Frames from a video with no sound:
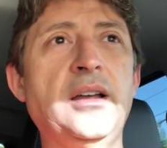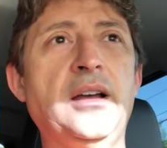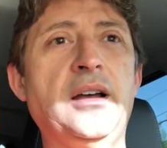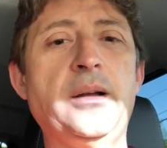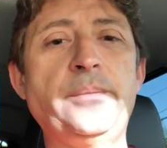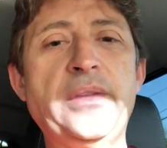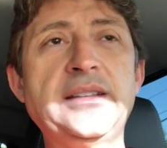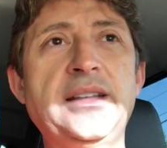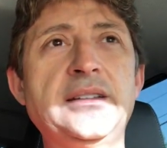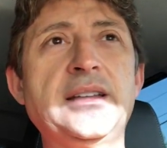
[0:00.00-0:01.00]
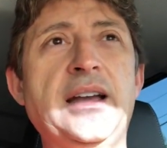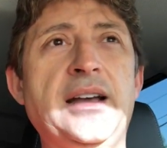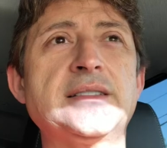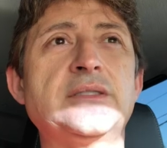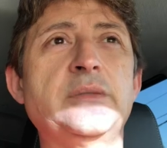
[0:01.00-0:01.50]
I tend to
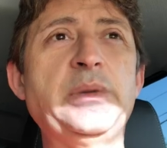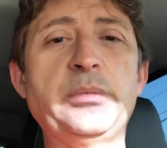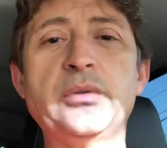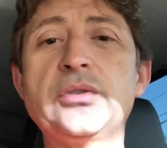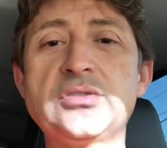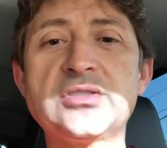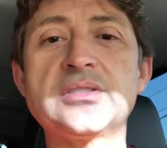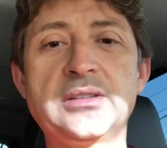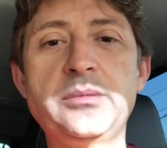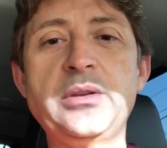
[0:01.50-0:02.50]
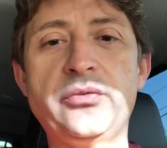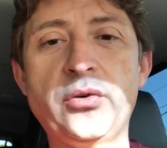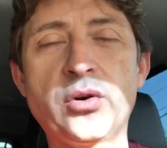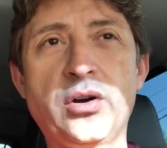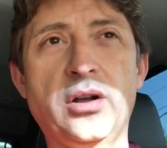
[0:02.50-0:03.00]
ask the people to just give me a
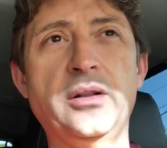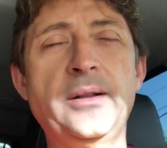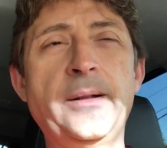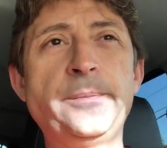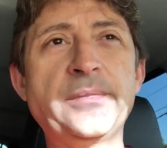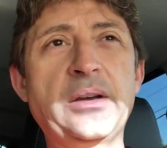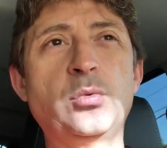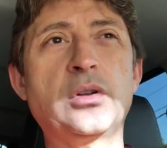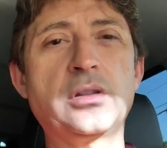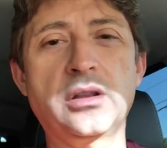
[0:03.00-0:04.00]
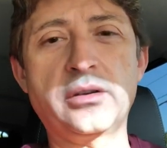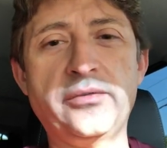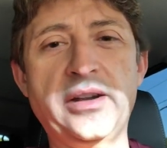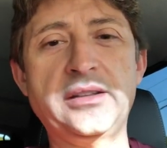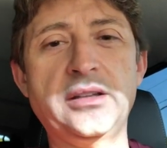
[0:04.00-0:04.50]
phone call and we'll
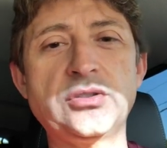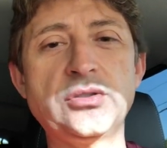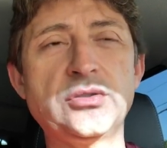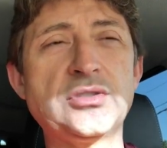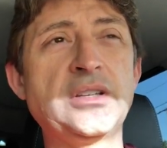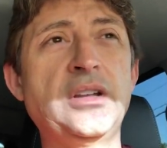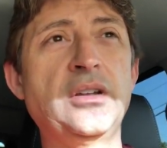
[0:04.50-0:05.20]
clarify the issues.